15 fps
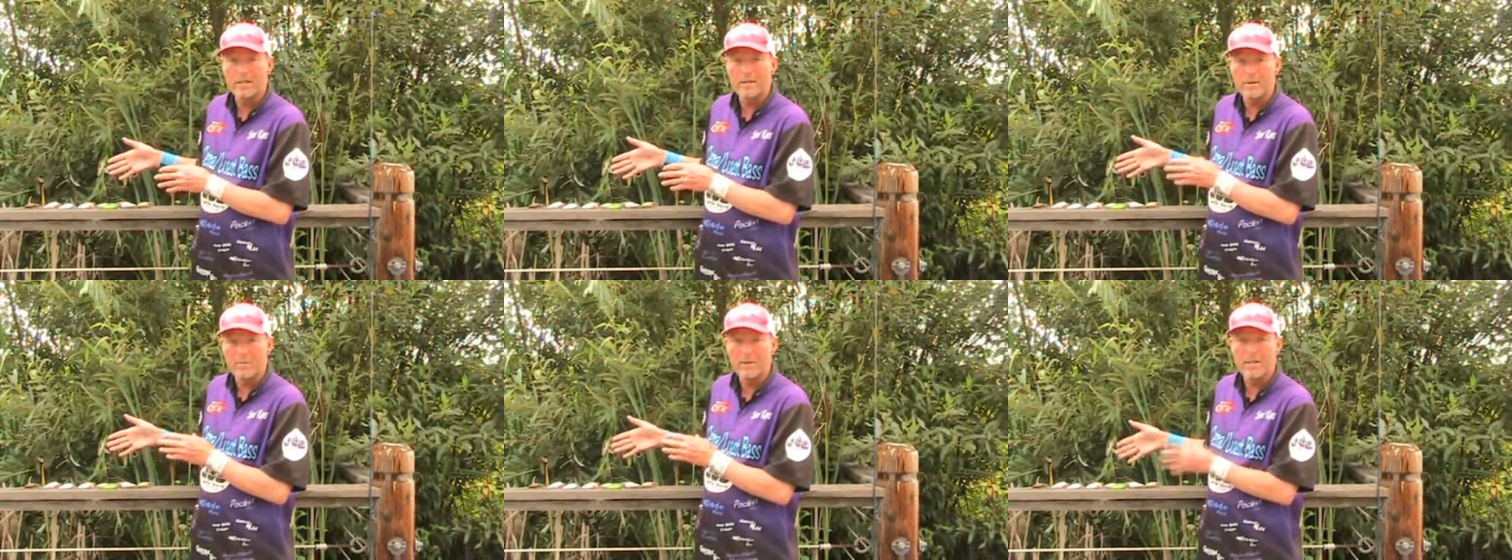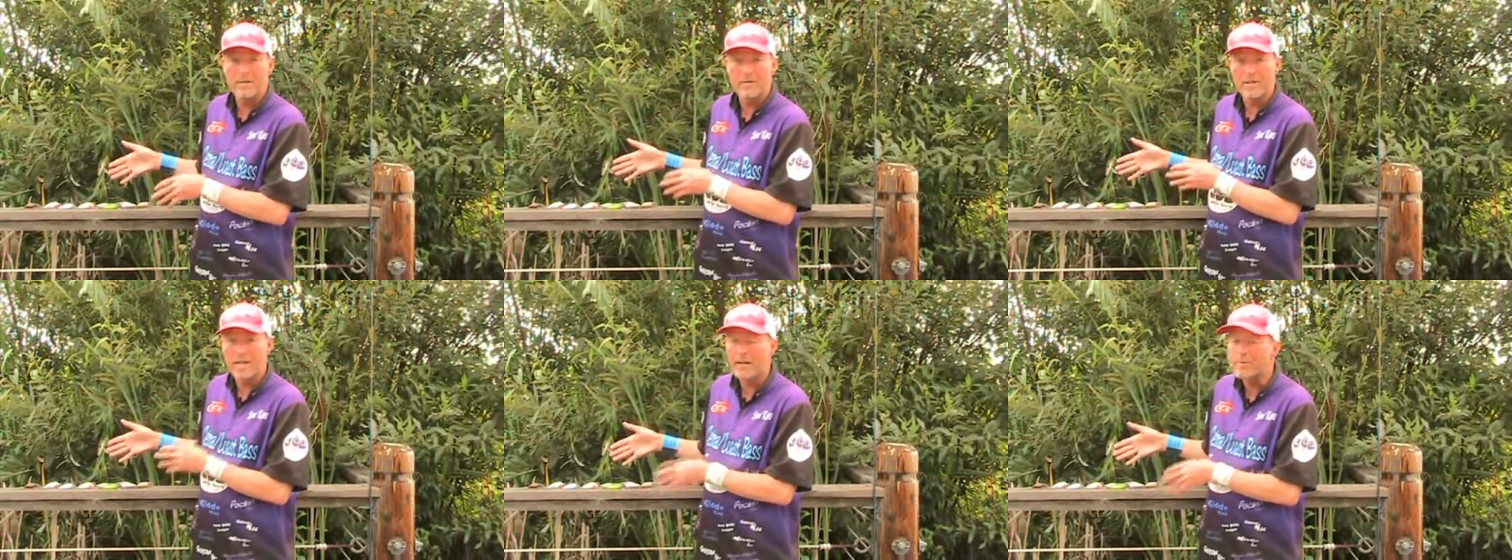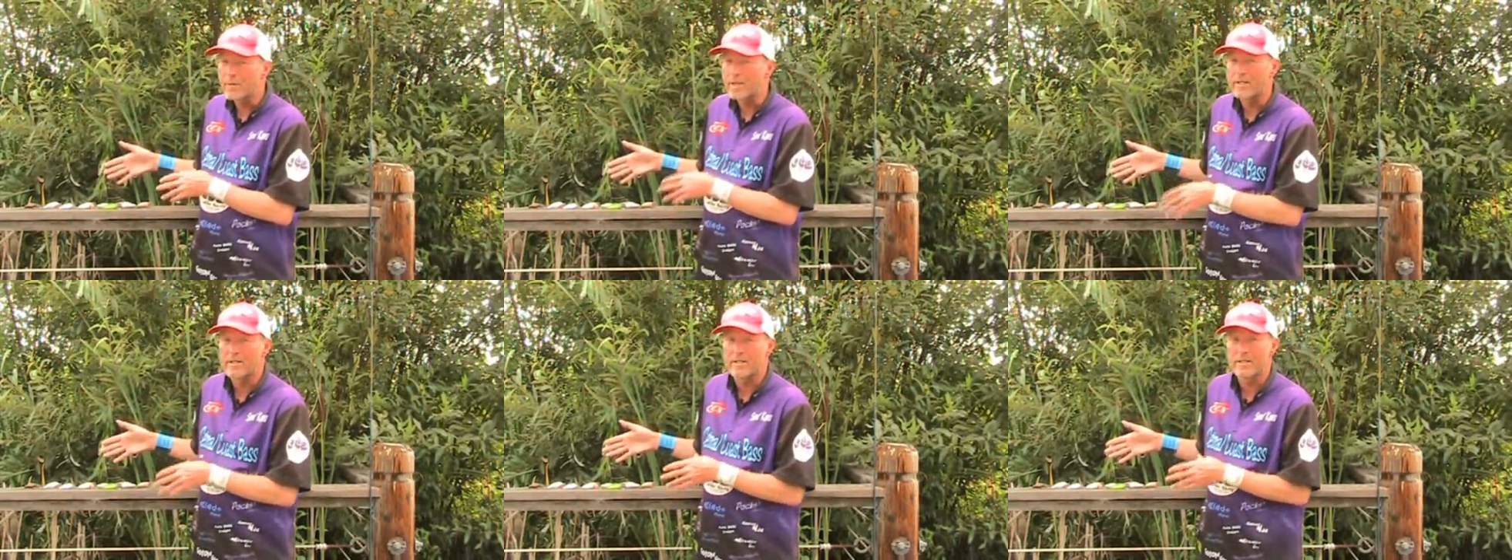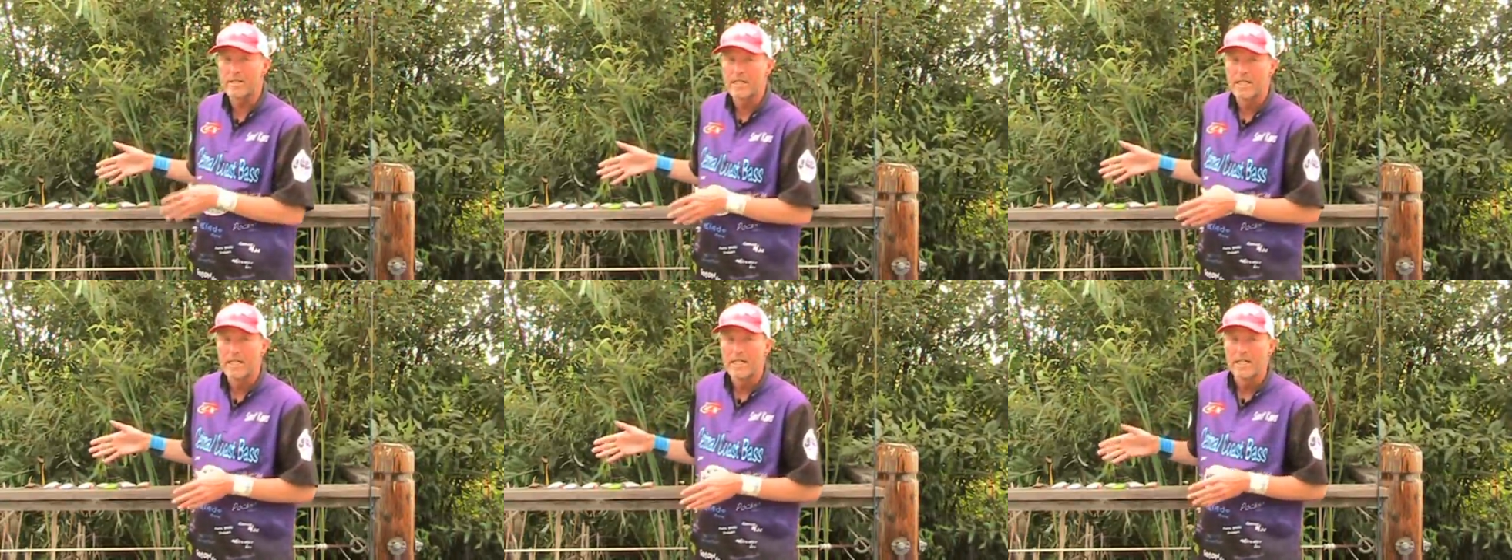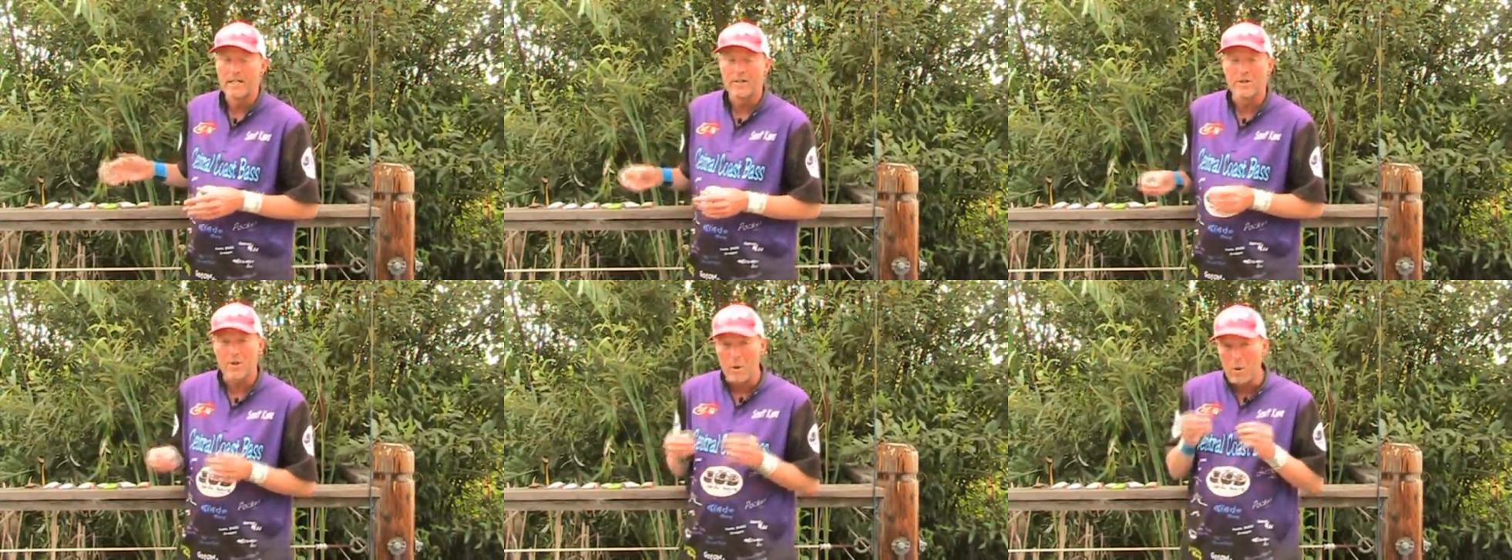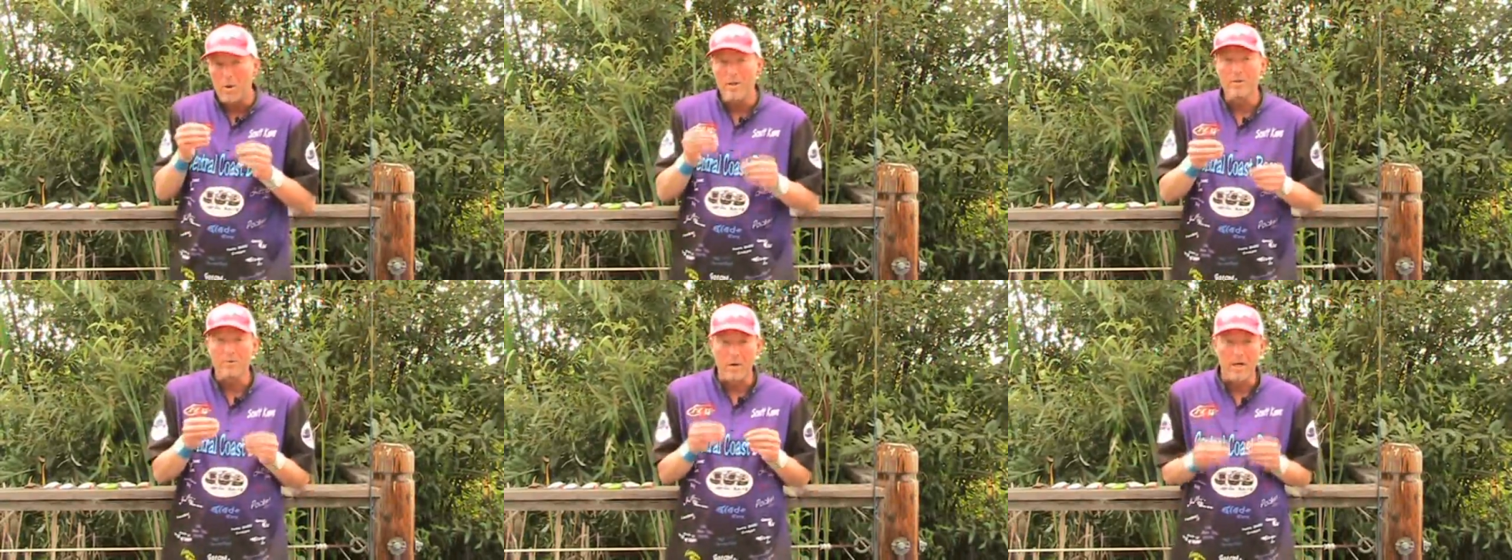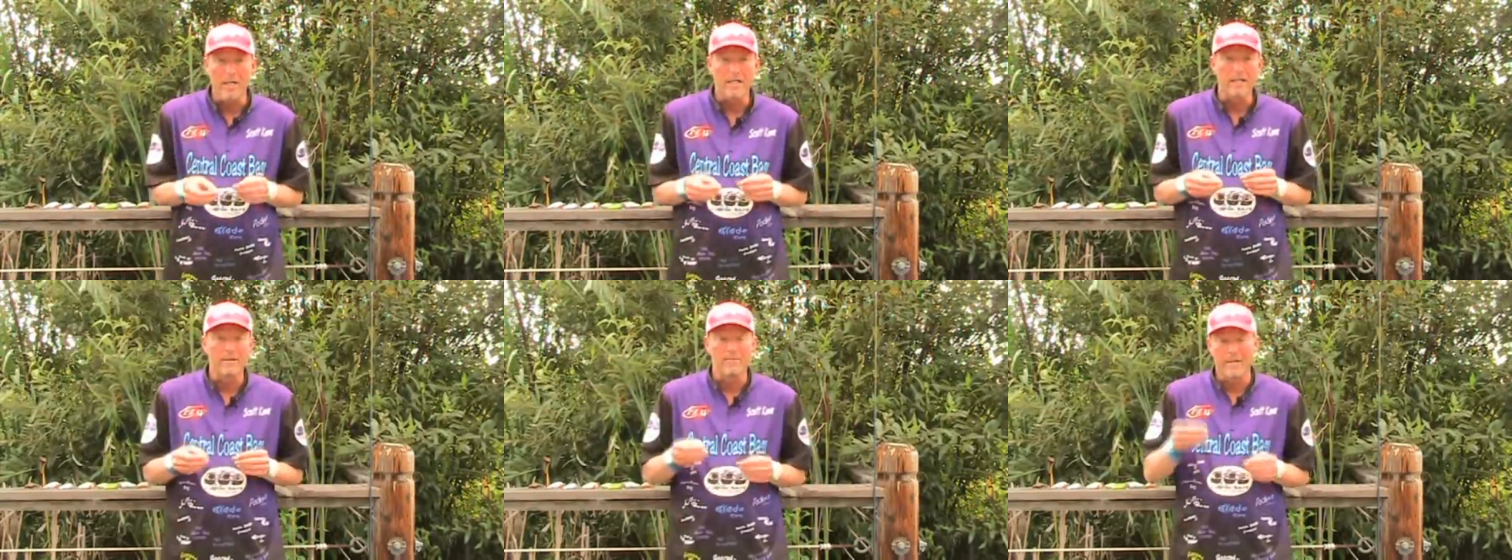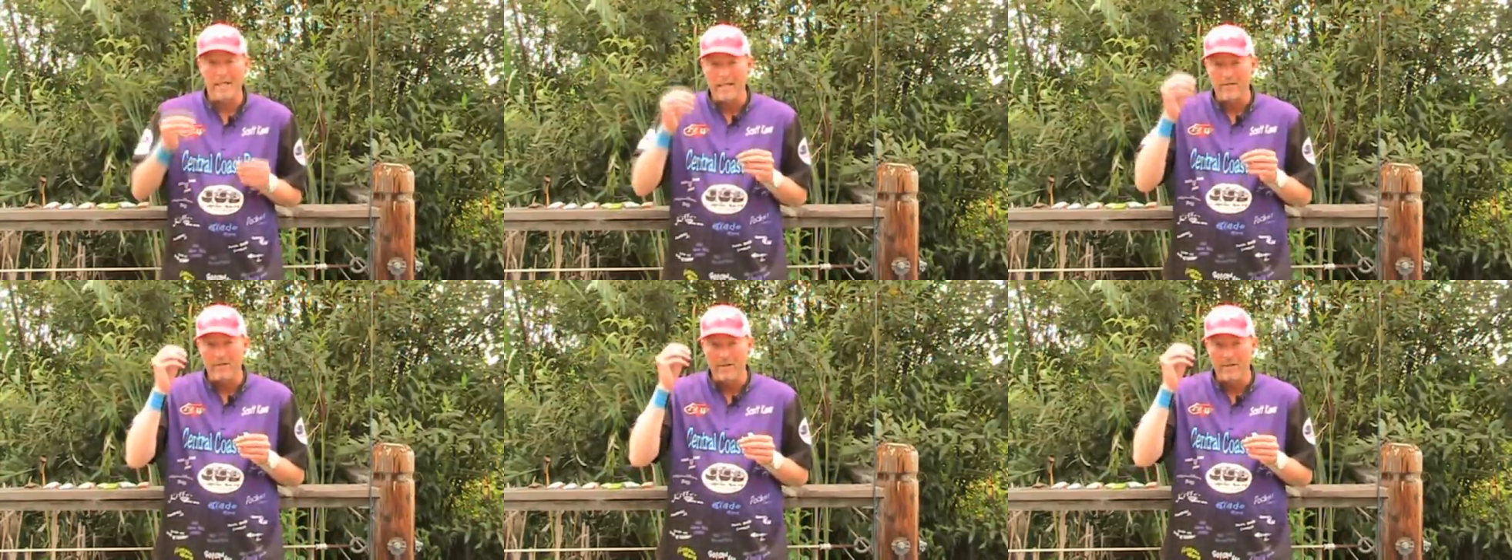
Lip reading: in so many different depth ranges, because you always want it to be